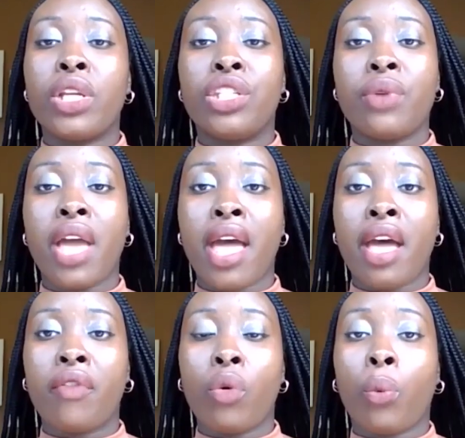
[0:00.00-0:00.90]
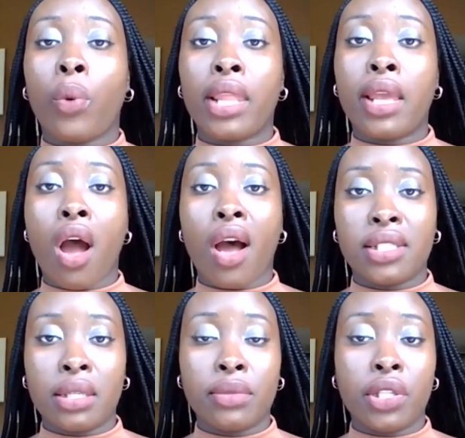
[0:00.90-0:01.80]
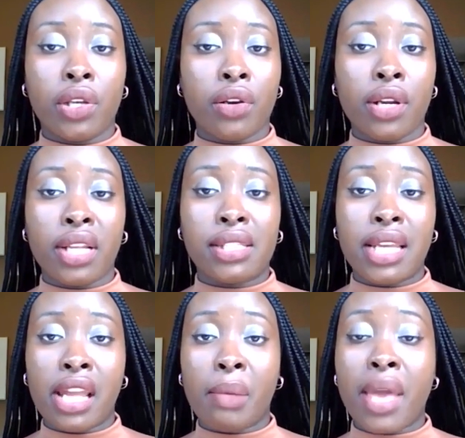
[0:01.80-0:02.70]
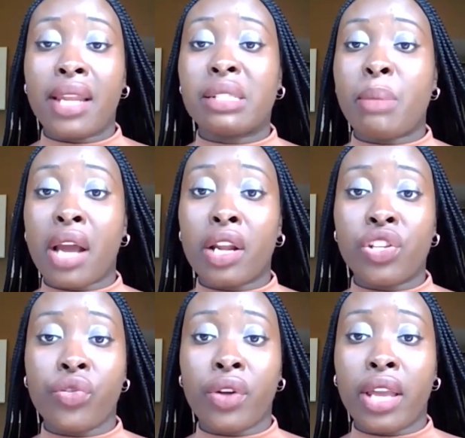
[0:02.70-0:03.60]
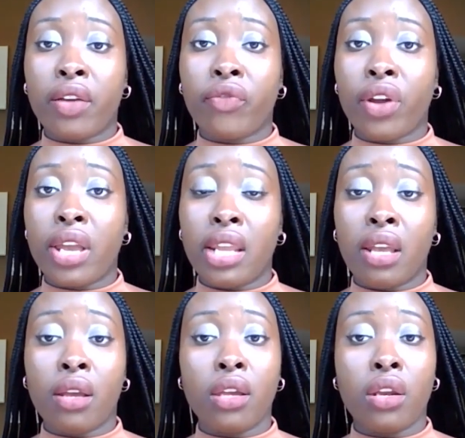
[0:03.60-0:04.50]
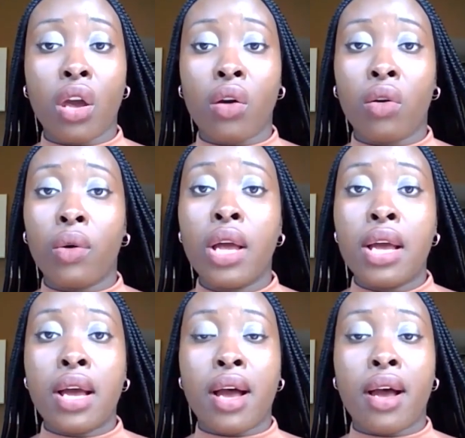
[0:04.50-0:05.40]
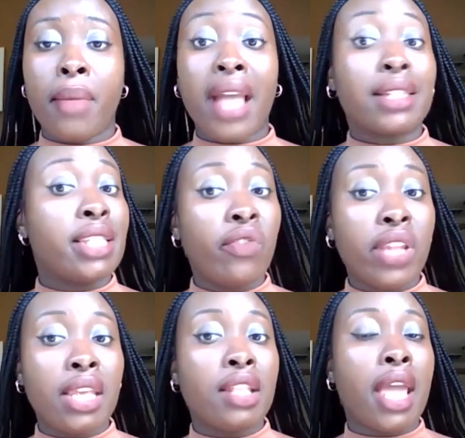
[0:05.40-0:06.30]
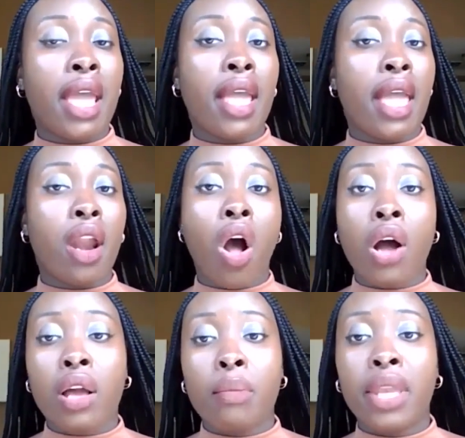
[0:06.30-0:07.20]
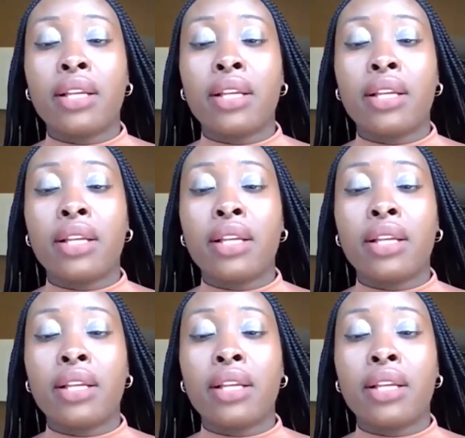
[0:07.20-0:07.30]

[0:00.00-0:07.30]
we do have a really awesome security team that is monitoring for any, you know, activity that at all could be